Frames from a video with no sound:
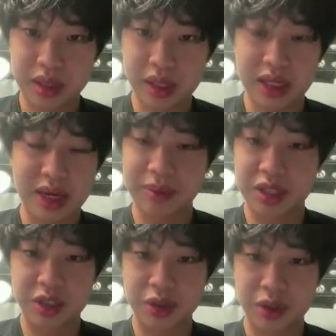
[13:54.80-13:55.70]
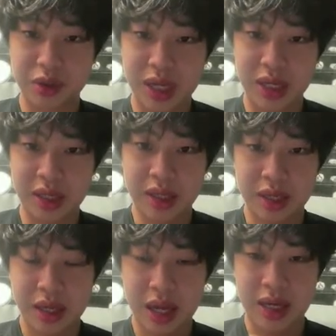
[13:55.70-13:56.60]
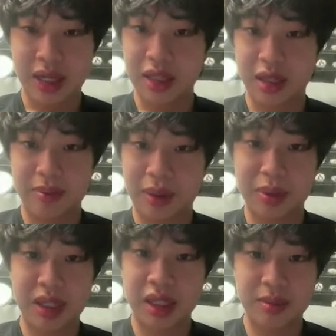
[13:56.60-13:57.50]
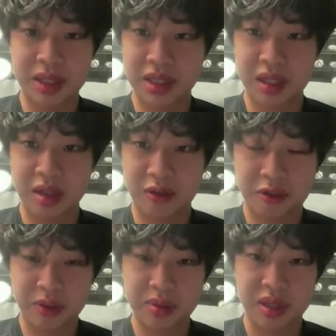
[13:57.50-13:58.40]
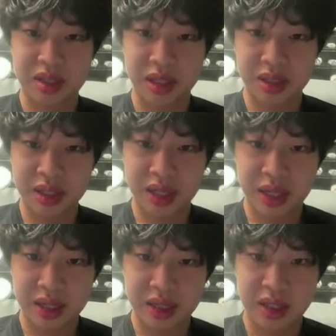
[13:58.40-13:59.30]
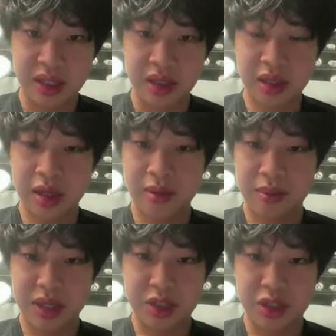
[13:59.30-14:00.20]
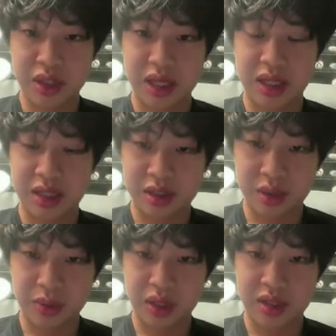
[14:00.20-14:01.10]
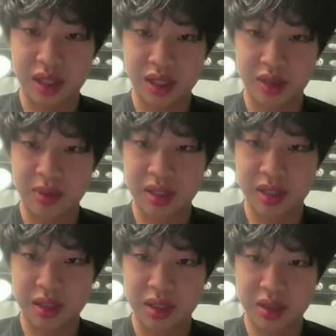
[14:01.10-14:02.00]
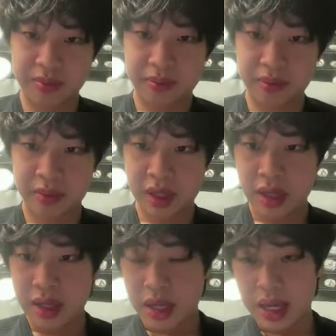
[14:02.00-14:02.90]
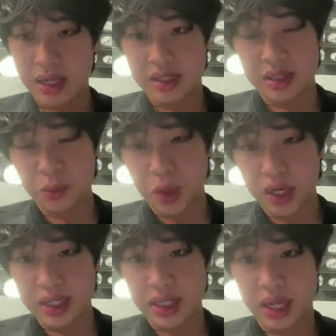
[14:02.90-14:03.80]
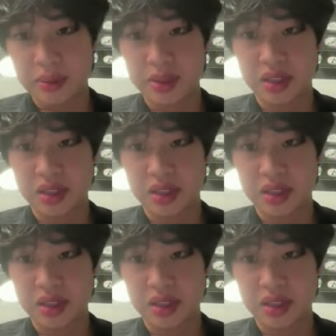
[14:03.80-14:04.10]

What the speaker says: yeah, make sure you know that. And then the public key basically confirms the sender's identity, making sure that he's the one sending the message. And then some wallet types: